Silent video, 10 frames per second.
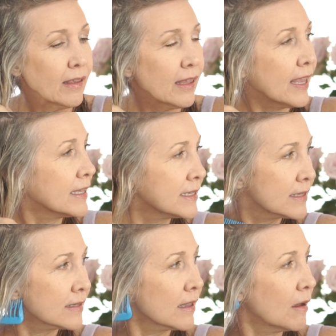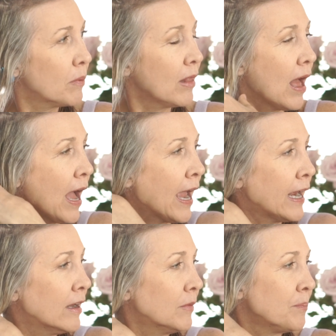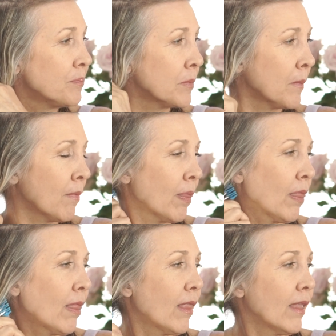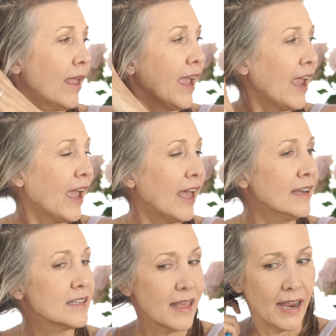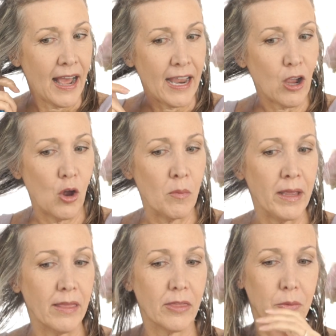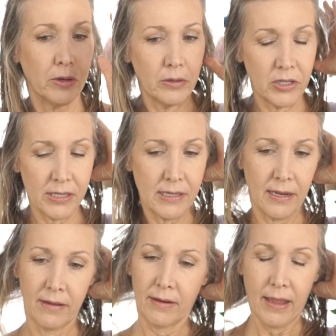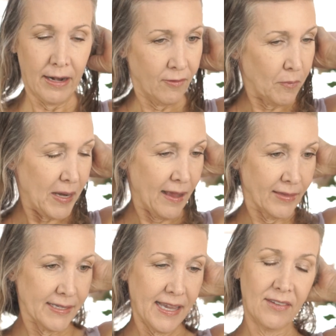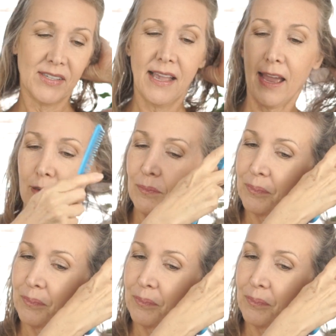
gets applied, and then I comb it through just to kind of be on the safe side.